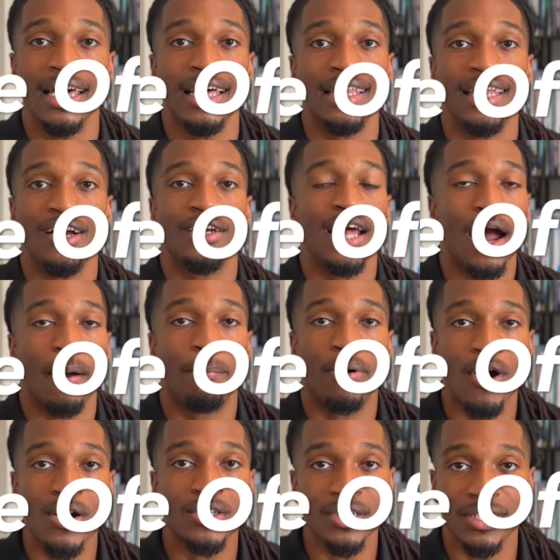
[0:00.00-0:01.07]
They're not
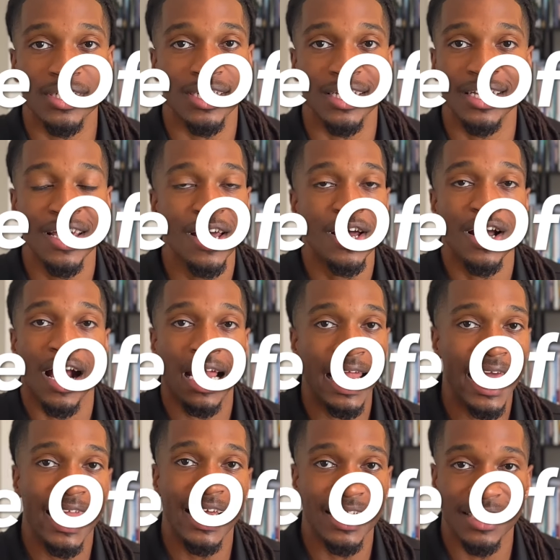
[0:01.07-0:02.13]
purchasing
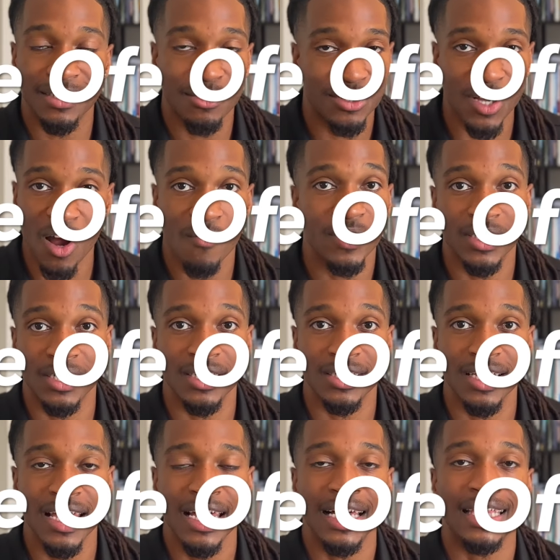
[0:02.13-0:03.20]
cleaning services.
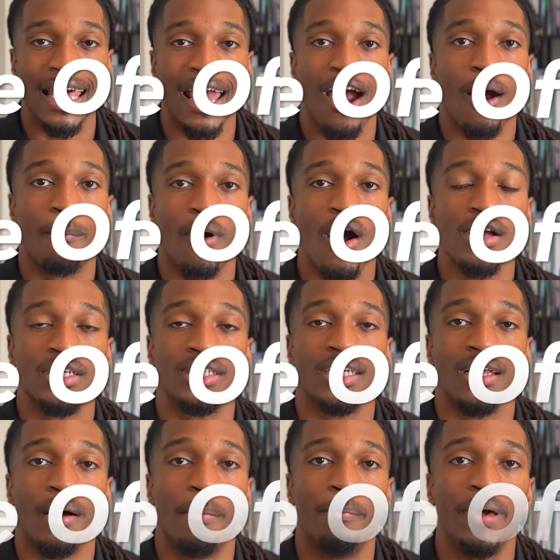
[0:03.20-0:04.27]
They are purchasing
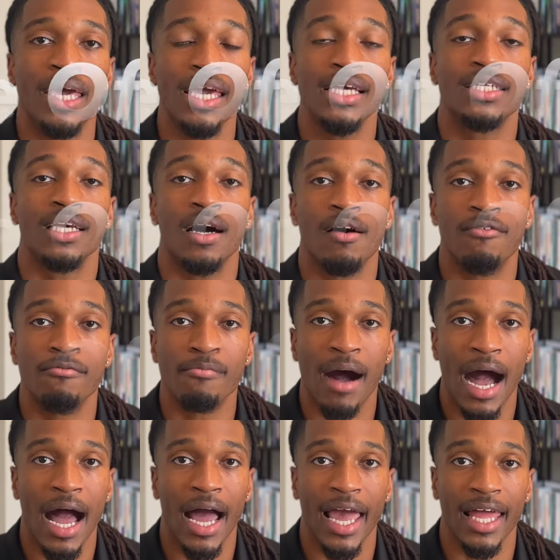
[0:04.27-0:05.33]
a peace of
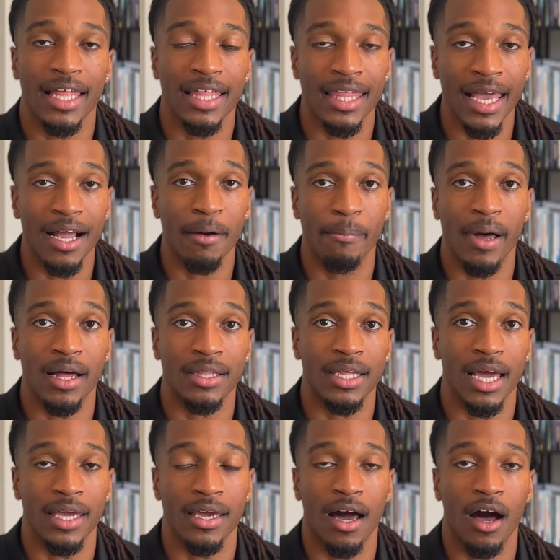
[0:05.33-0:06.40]
mind. Think about
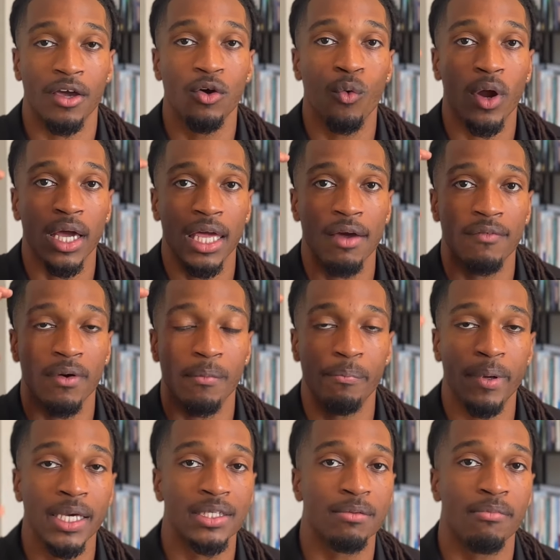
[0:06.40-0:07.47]
that, y'all. You want to give them
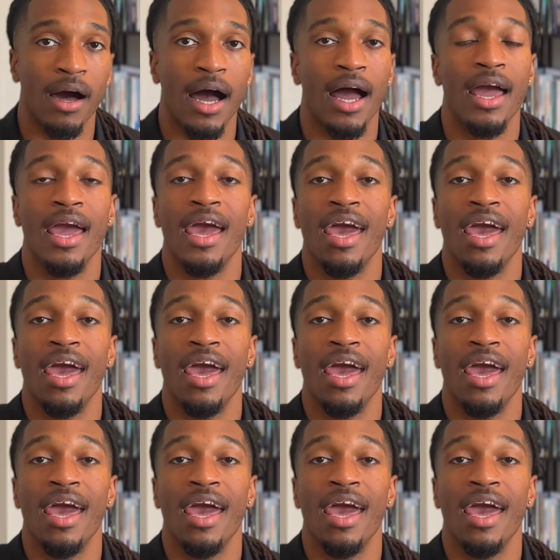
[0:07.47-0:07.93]
peace of mind.